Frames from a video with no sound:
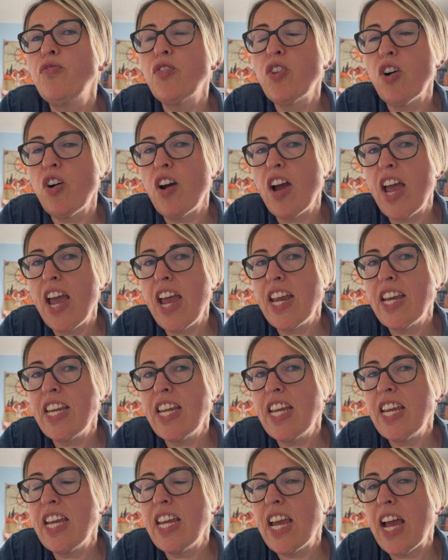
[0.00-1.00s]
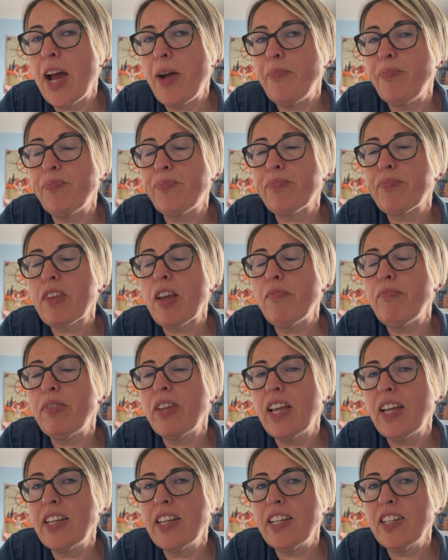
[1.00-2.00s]
got any
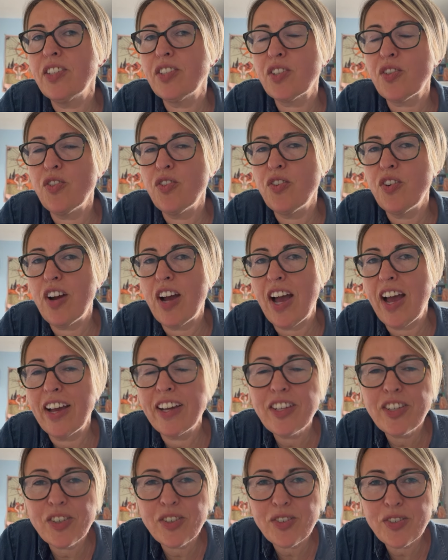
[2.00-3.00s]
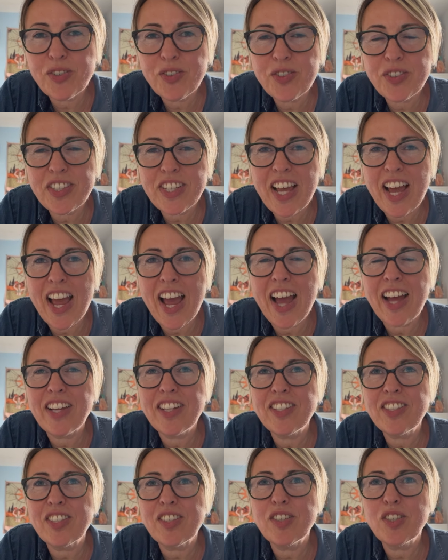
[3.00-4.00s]
planets or angles
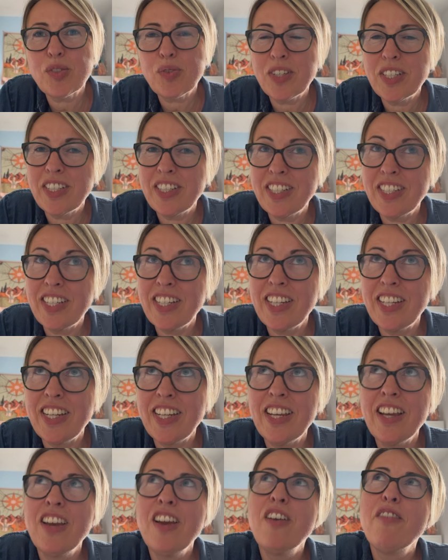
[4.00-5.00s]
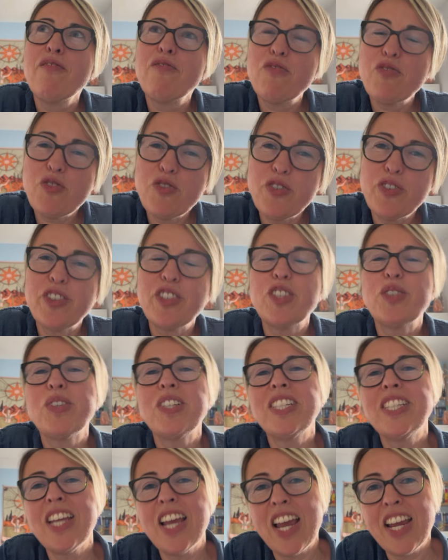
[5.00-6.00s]
at 24 to
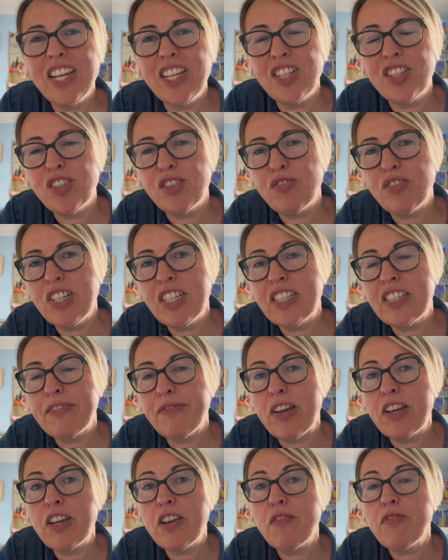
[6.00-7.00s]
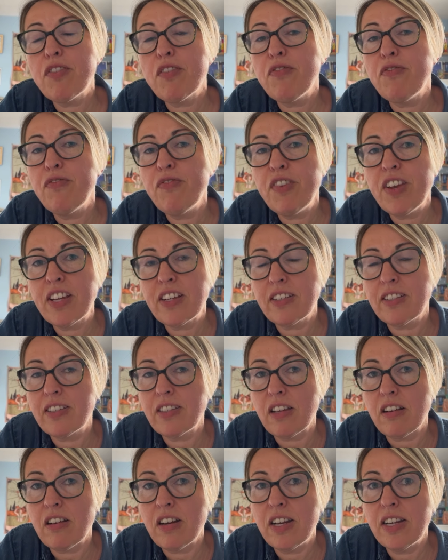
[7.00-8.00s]
28 degrees of any of the fixed
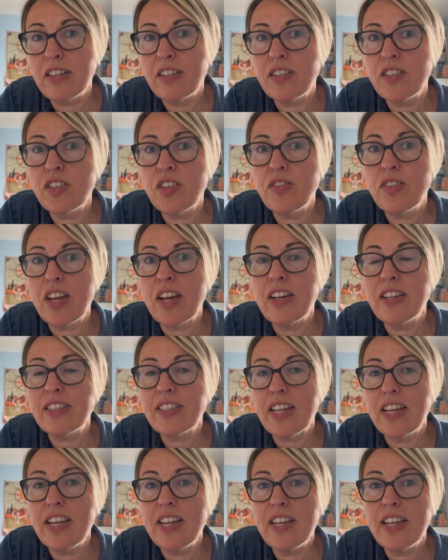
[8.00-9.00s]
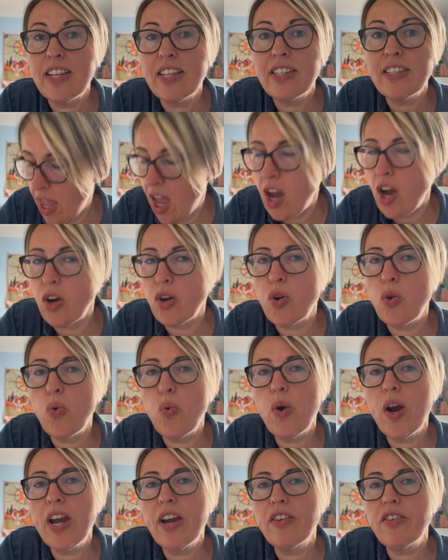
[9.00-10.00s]
signs, so that is
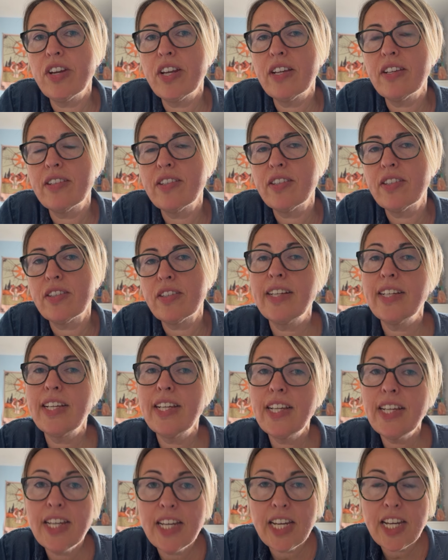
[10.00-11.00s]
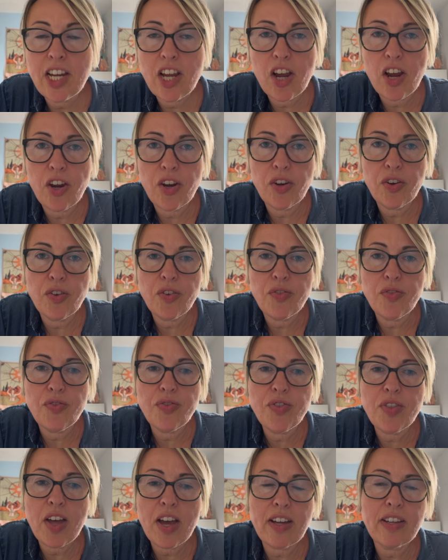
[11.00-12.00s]
Aquarius and Leo,
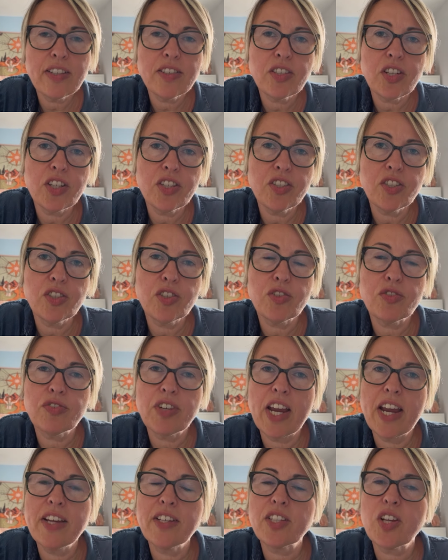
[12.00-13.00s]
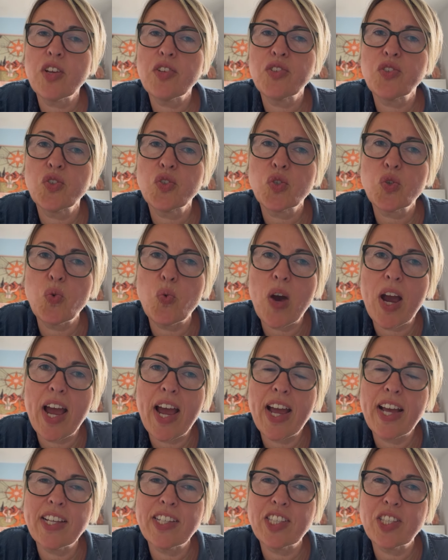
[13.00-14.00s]
that is going to create a
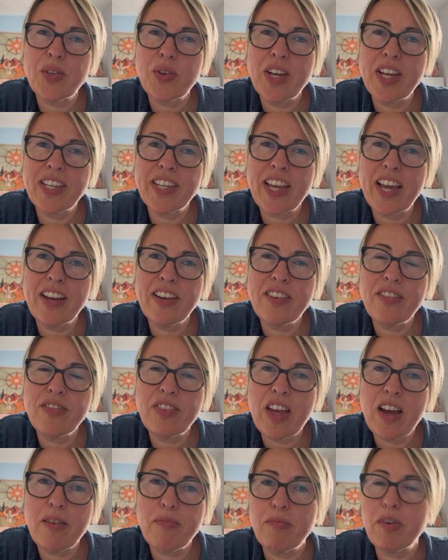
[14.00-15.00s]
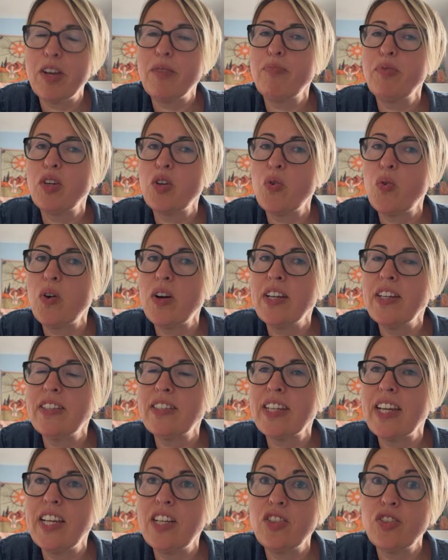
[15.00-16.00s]
square. So again, that might be quite
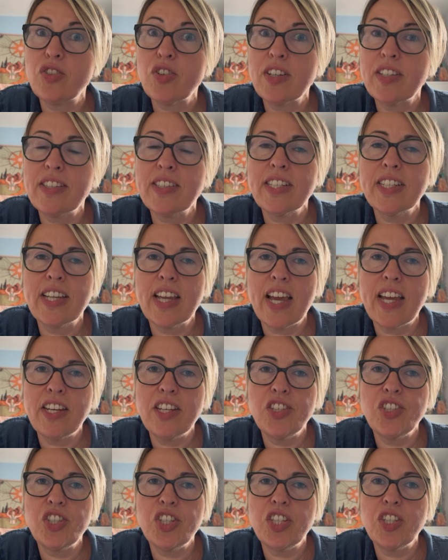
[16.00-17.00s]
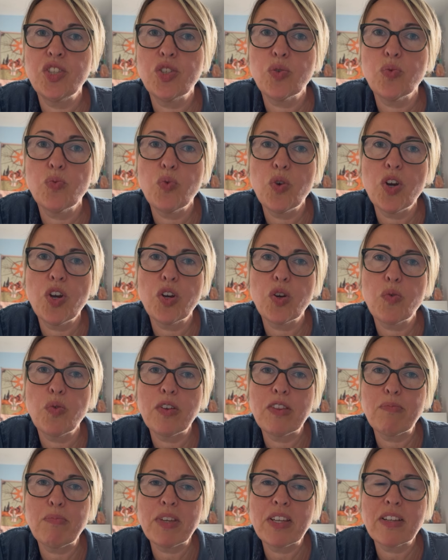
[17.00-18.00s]
interesting energy to work
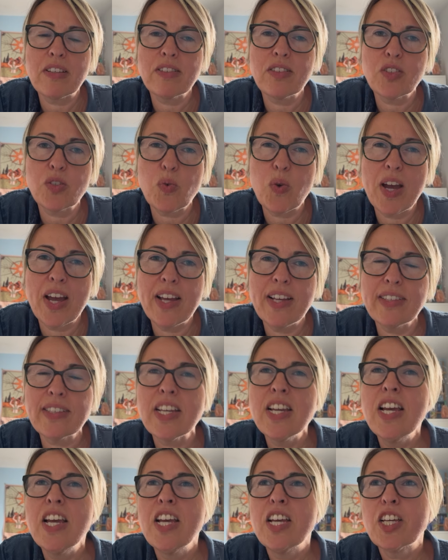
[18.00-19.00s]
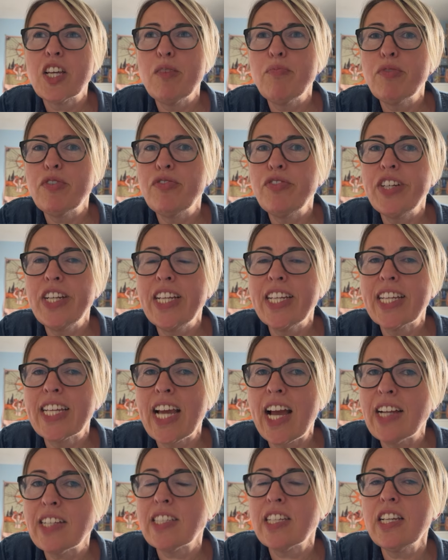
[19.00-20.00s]
with, because squares can be really
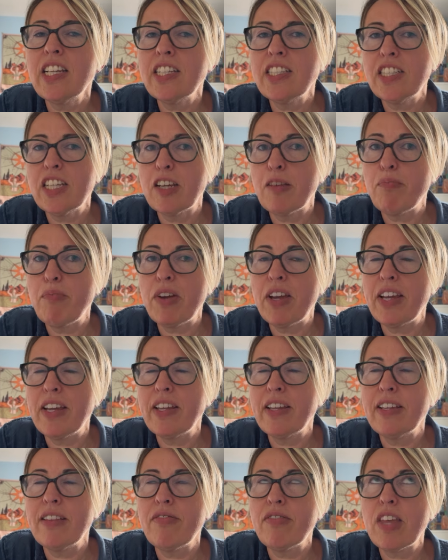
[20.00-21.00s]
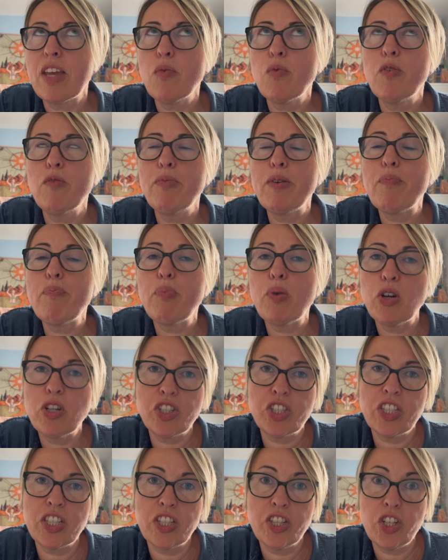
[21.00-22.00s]
catalytic, but they will be
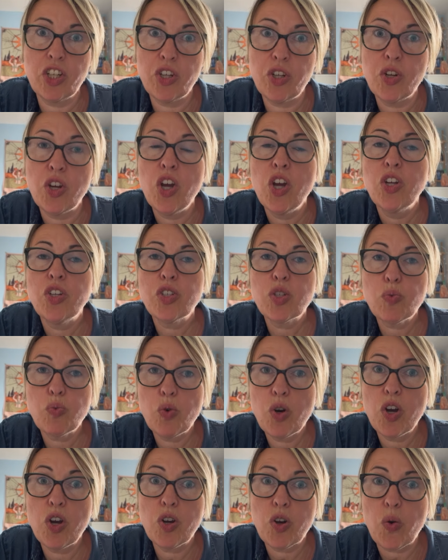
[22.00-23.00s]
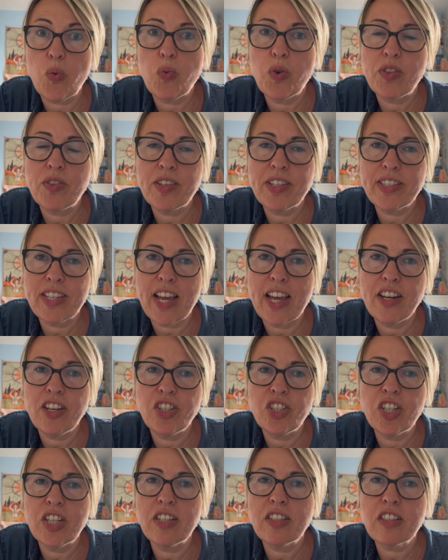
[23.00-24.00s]
pushing you to work with this
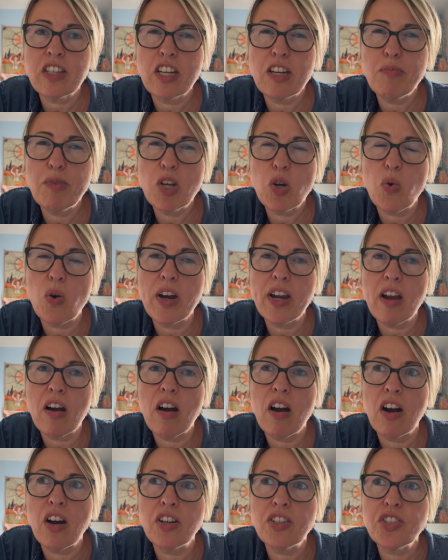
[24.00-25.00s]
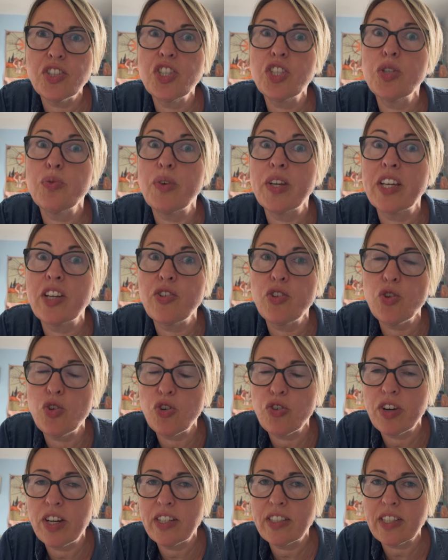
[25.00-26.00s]
energy. It's going to be quite hard to
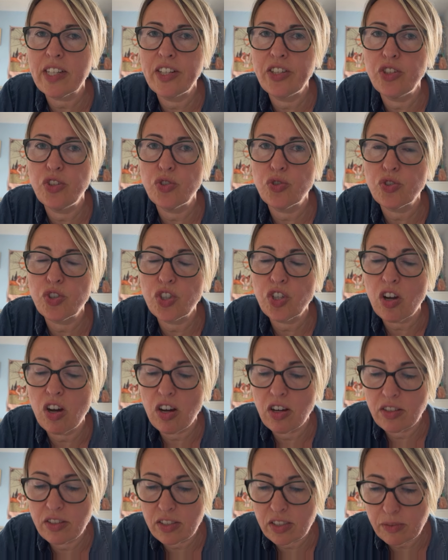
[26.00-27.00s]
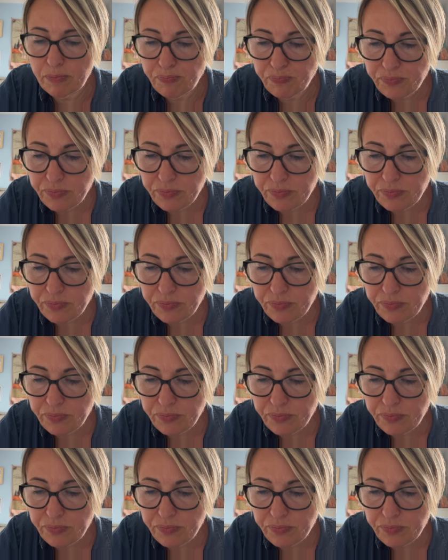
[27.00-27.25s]
ignore it in your chart.